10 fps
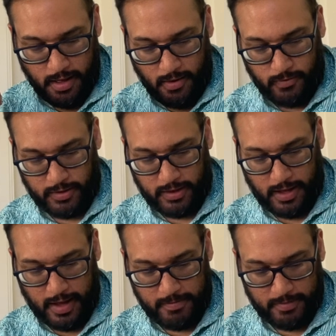Which
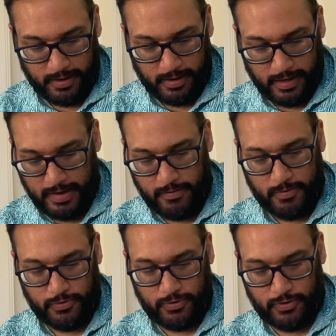unbelievable